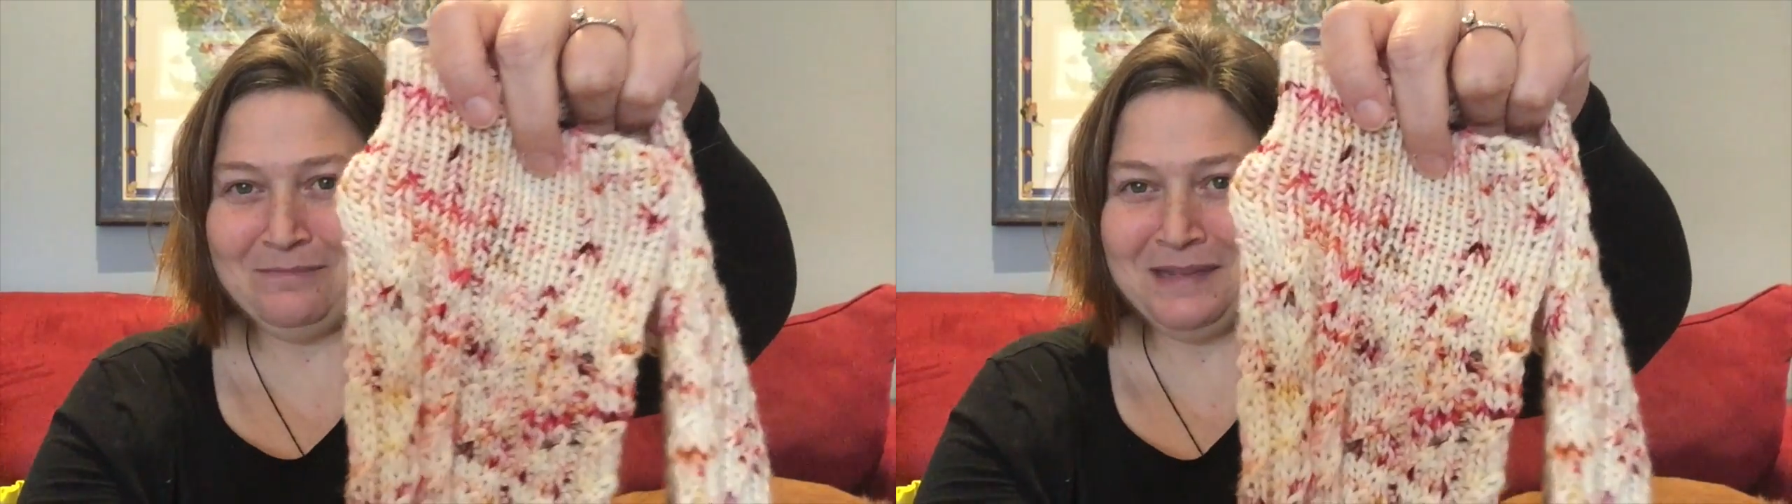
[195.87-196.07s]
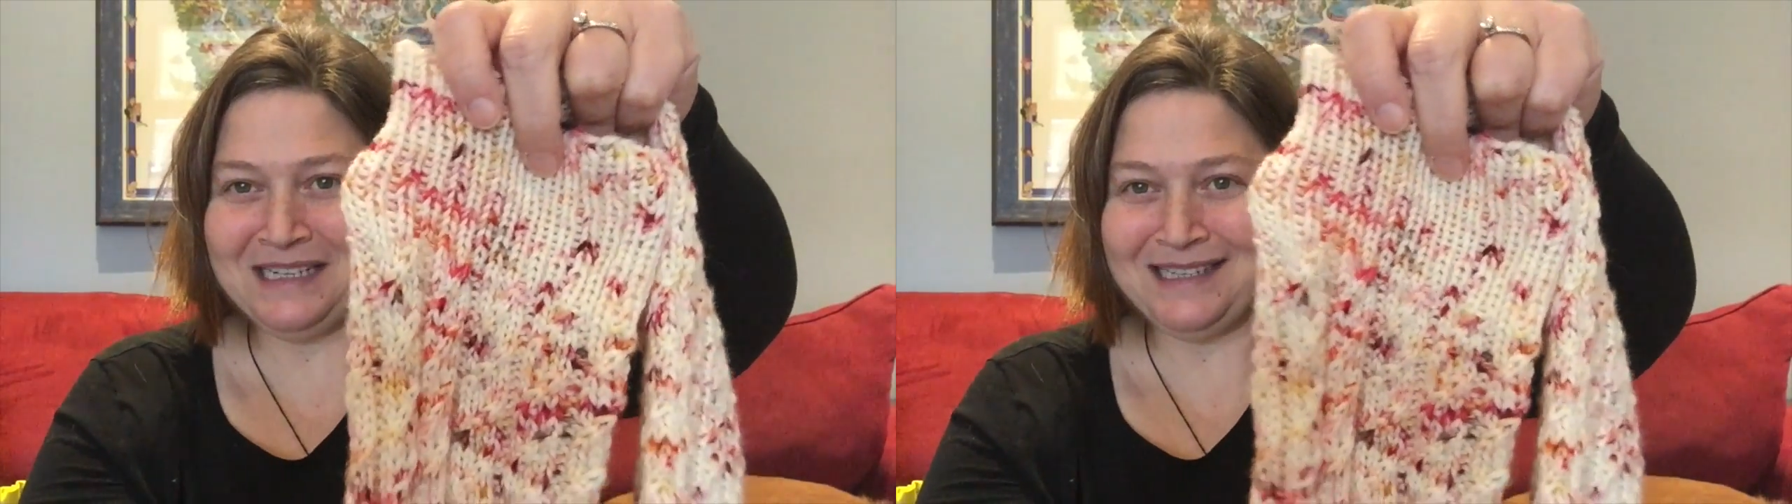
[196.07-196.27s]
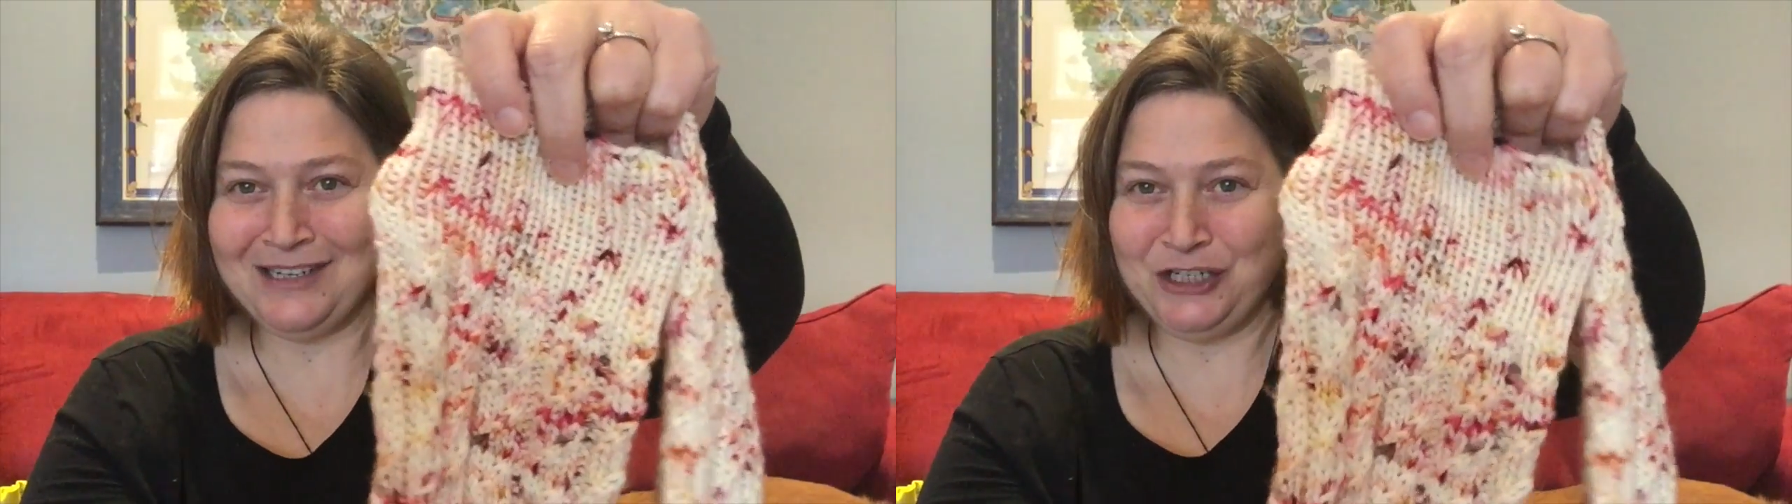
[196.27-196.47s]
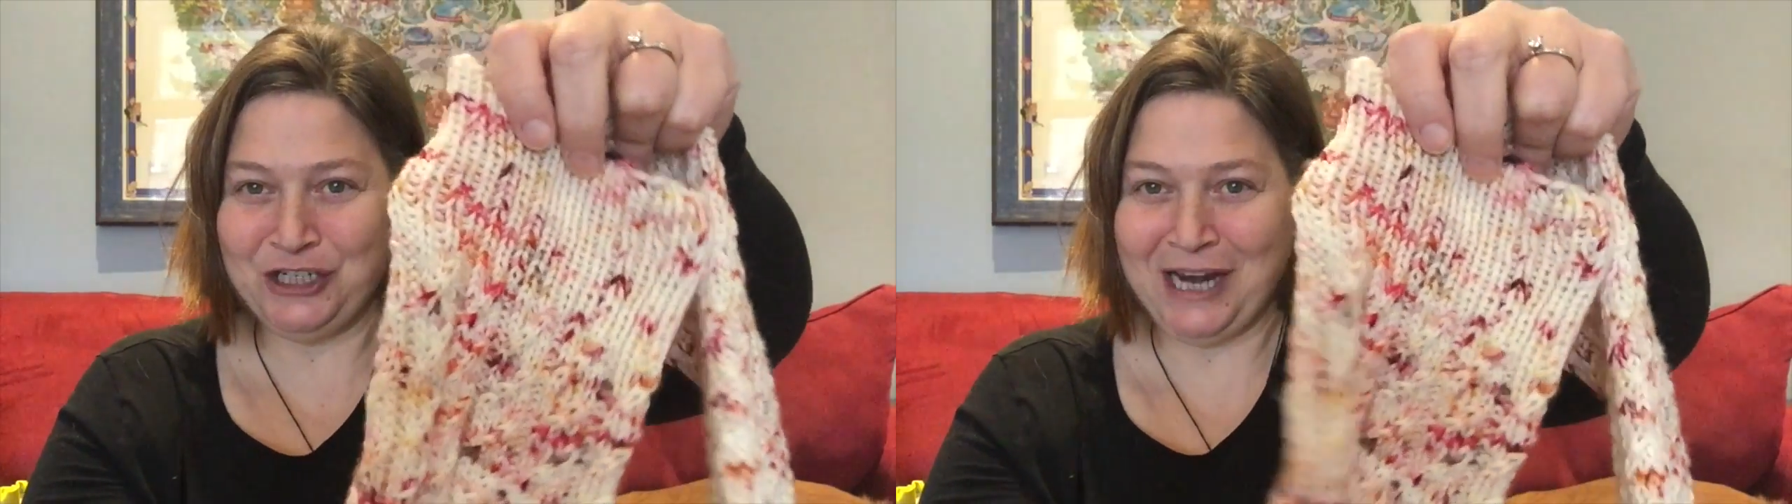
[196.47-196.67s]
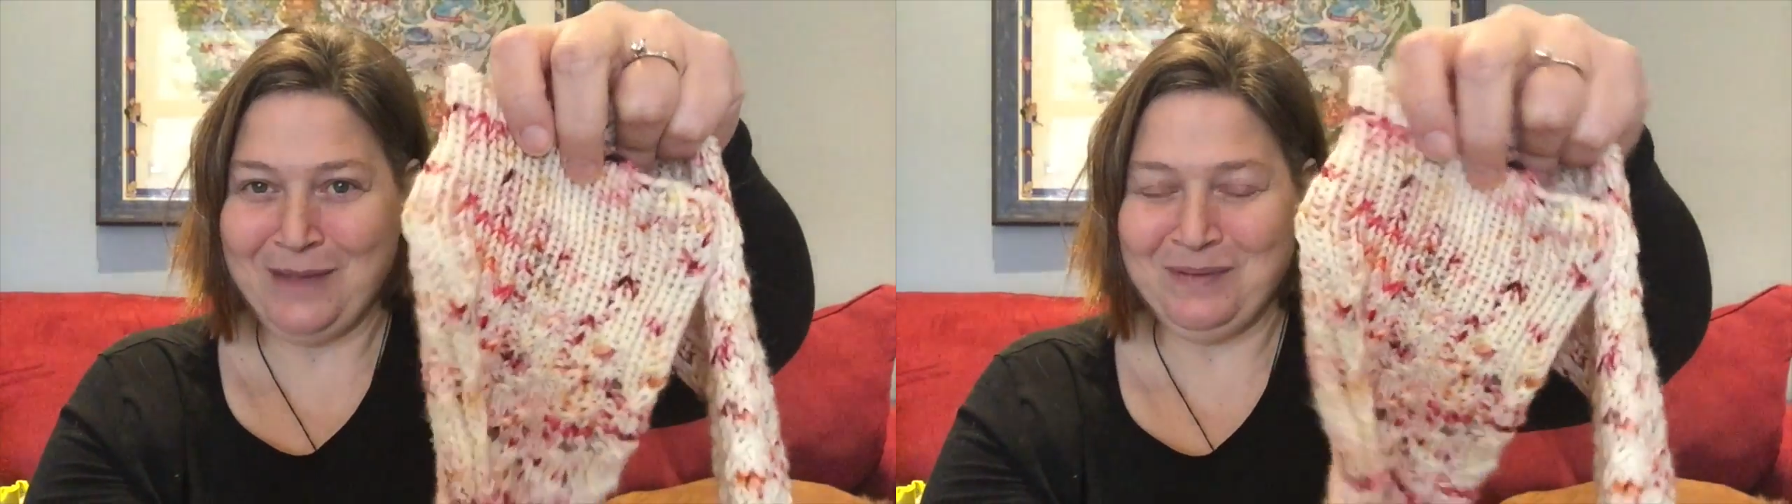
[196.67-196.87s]

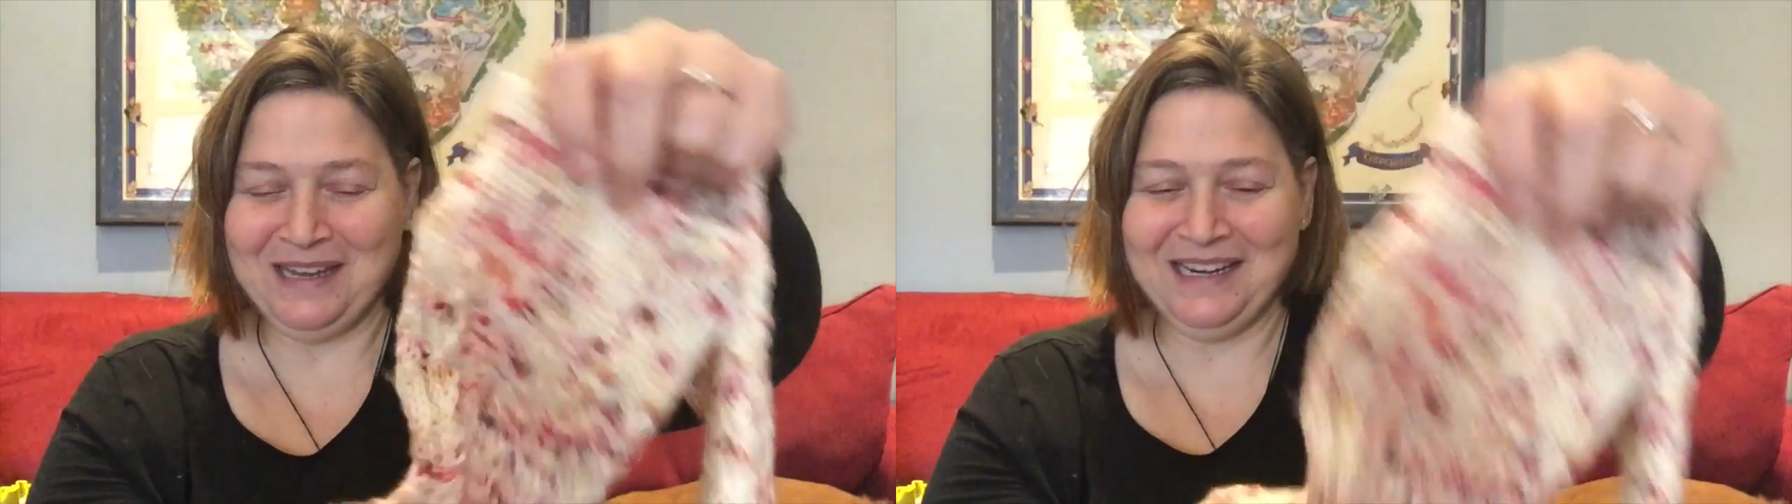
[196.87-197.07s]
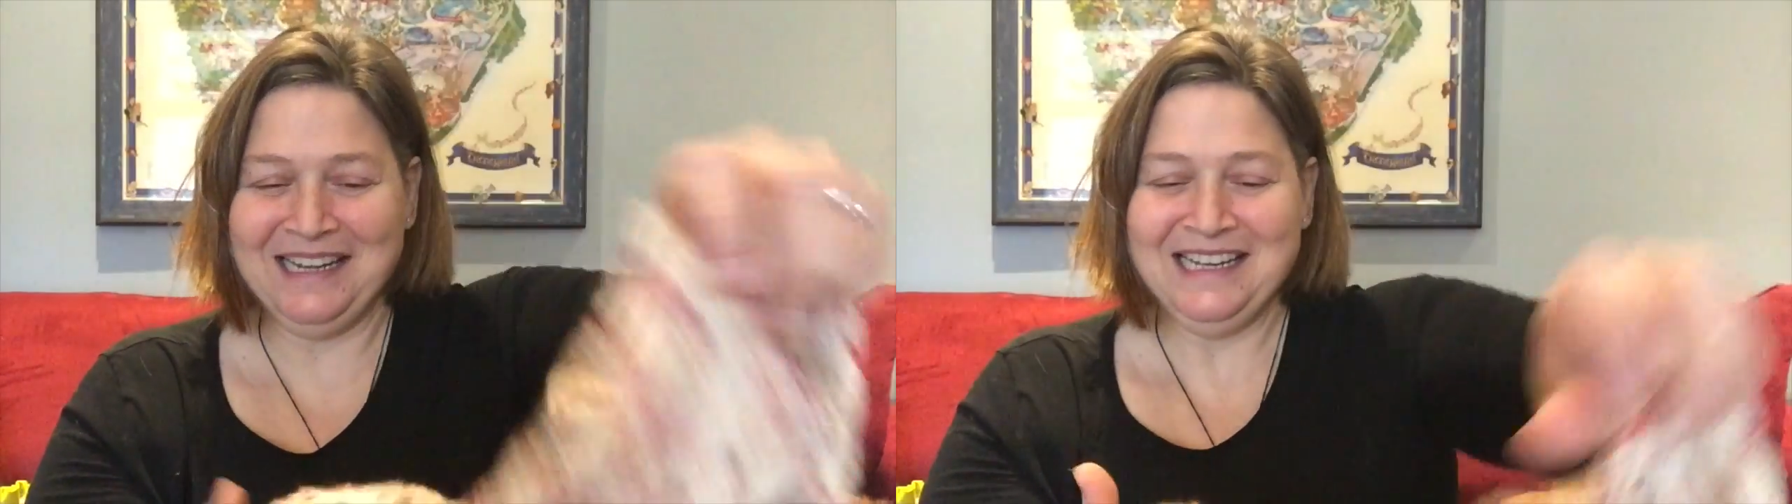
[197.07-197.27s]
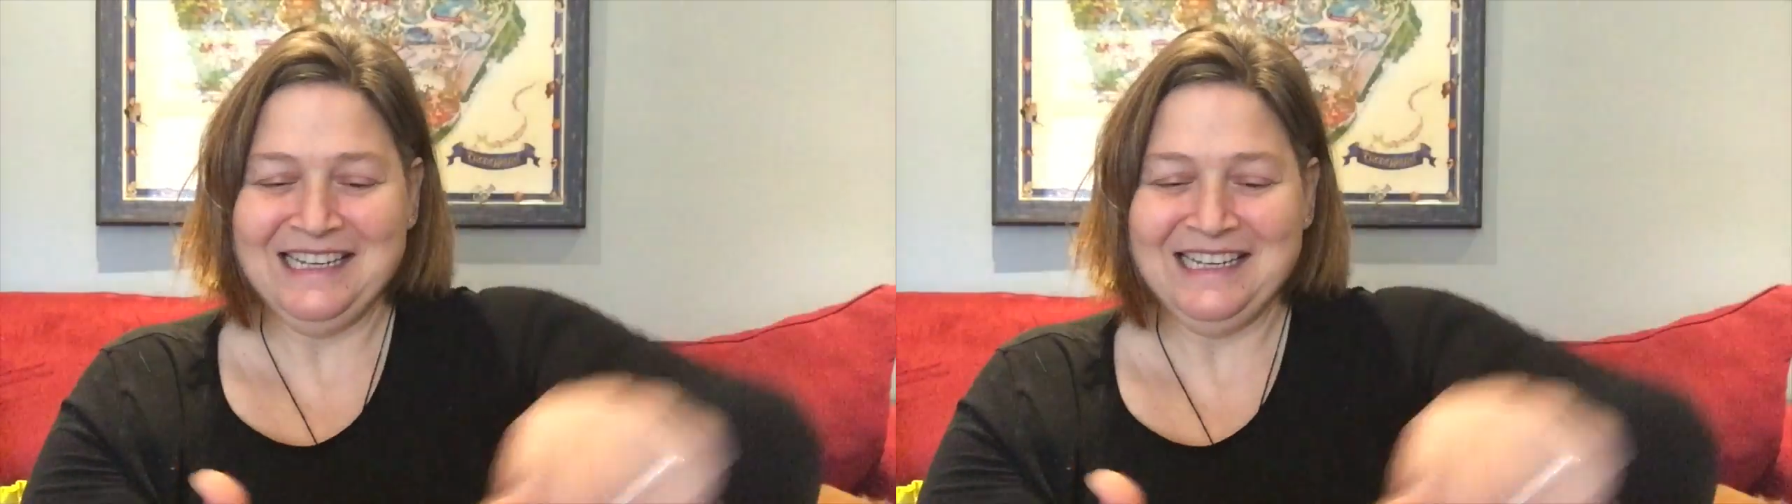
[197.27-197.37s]
misshapen,